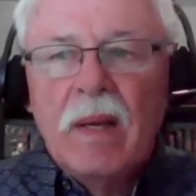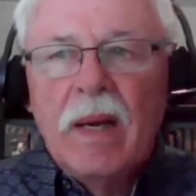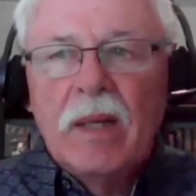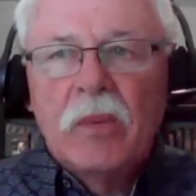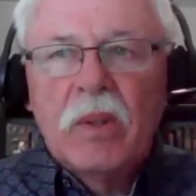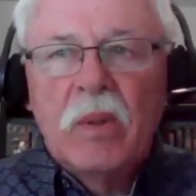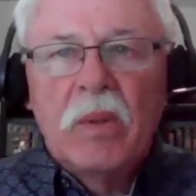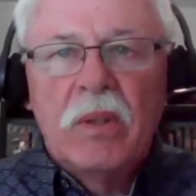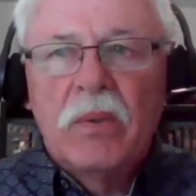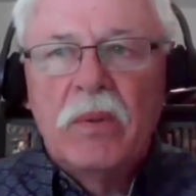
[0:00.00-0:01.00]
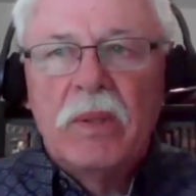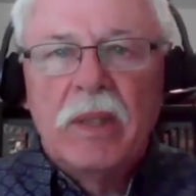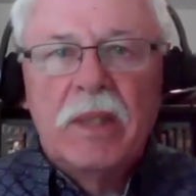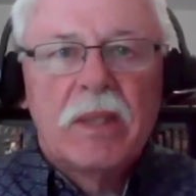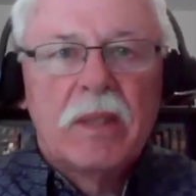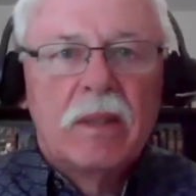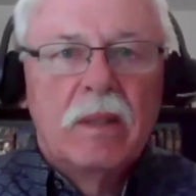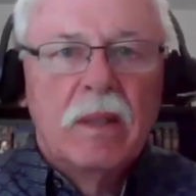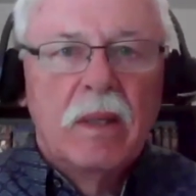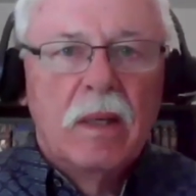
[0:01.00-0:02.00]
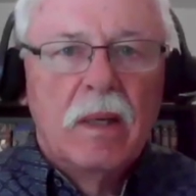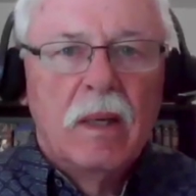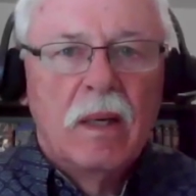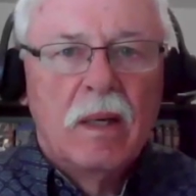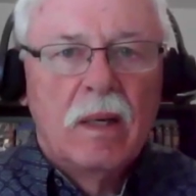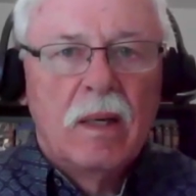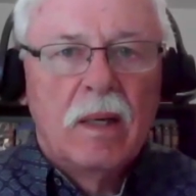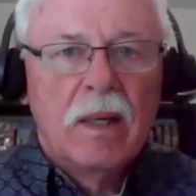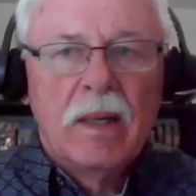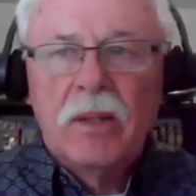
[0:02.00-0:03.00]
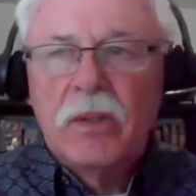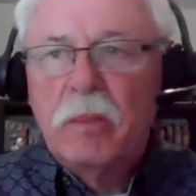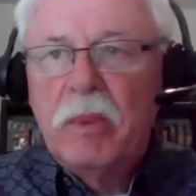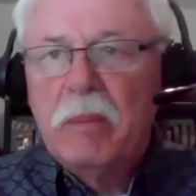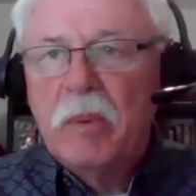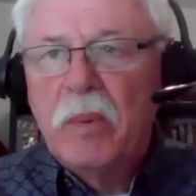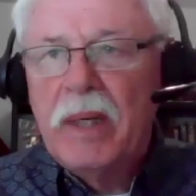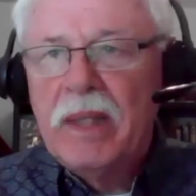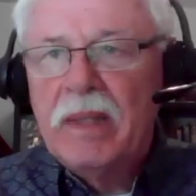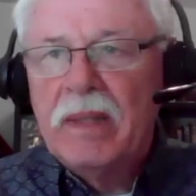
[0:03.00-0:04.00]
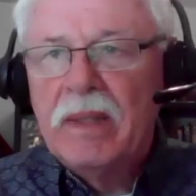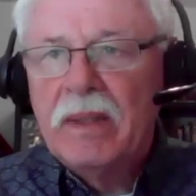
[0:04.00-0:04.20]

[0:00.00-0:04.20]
as we're going through this, I got two people waiting.